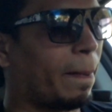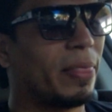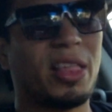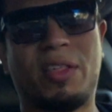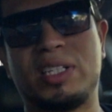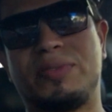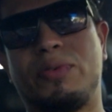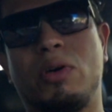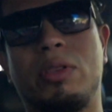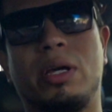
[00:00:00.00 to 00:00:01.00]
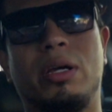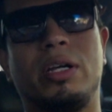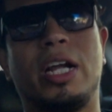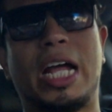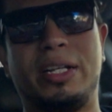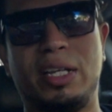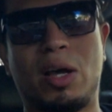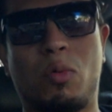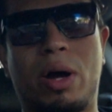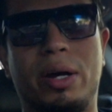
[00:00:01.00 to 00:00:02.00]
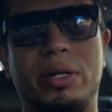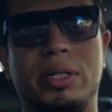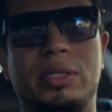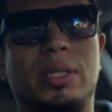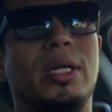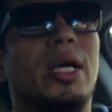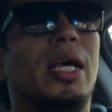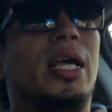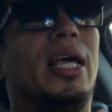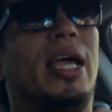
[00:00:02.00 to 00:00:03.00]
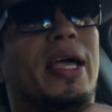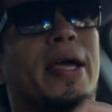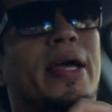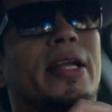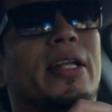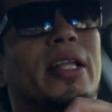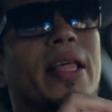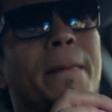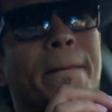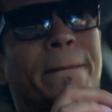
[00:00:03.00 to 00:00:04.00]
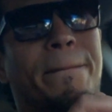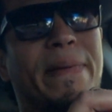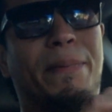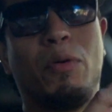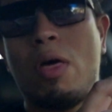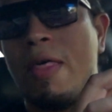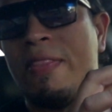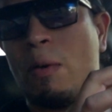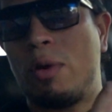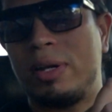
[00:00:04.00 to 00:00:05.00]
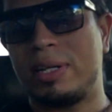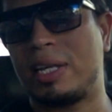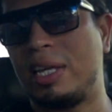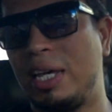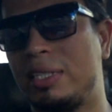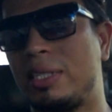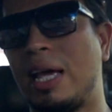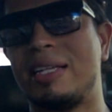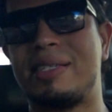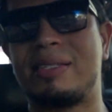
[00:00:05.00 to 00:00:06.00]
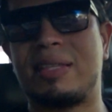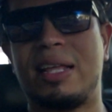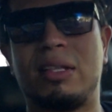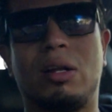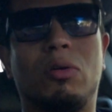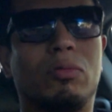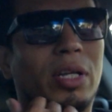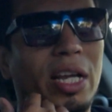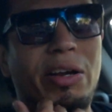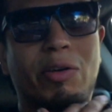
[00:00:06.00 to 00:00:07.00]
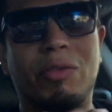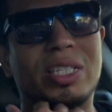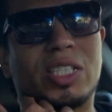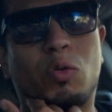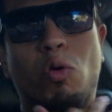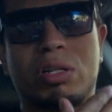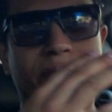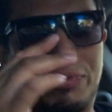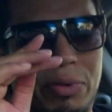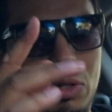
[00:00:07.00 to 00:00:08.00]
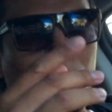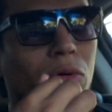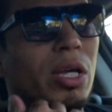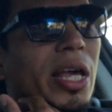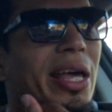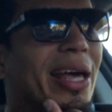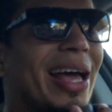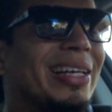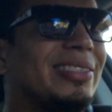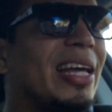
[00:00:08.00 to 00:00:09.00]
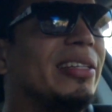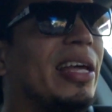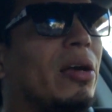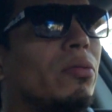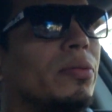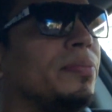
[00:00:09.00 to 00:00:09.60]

Now this is for the DIYers and people that wanted a kit as a standalone. Here you go. This is a question for you. I sat down.